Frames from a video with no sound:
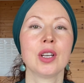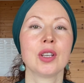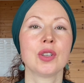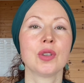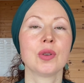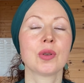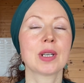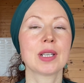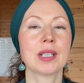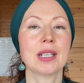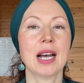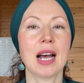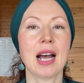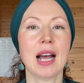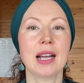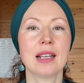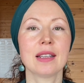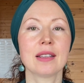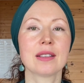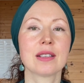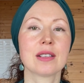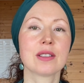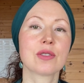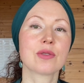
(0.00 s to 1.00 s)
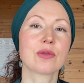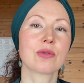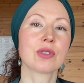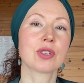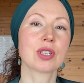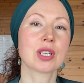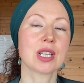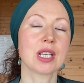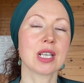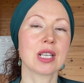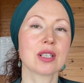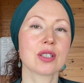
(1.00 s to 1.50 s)
You can add this
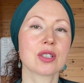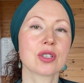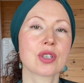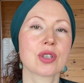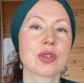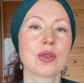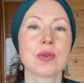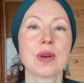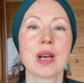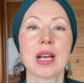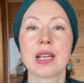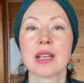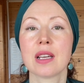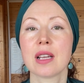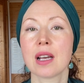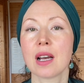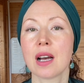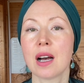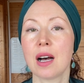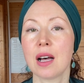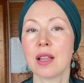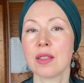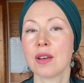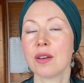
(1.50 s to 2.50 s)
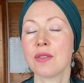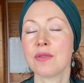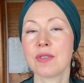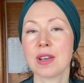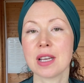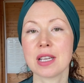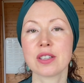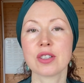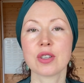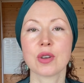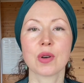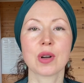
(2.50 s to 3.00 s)
routine to any other
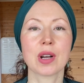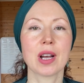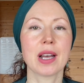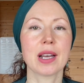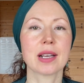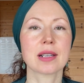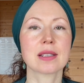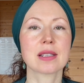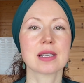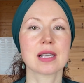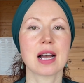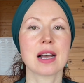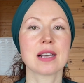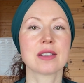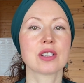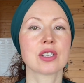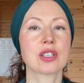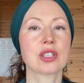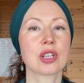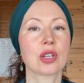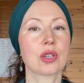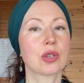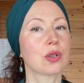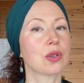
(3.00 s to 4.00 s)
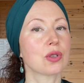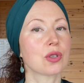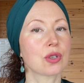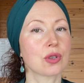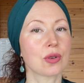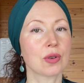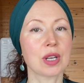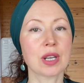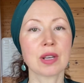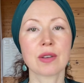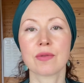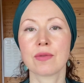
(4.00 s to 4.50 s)
face yoga exercises that you're
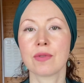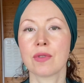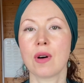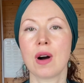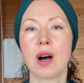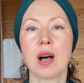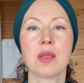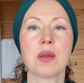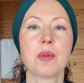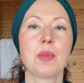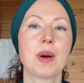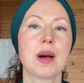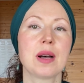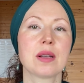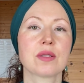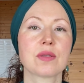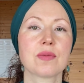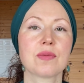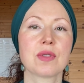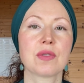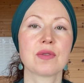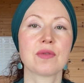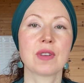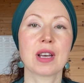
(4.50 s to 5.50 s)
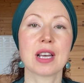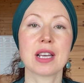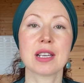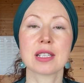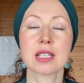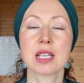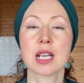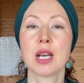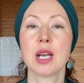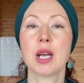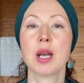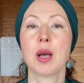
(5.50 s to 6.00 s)
doing for other parts of the
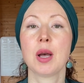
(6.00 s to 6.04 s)
face,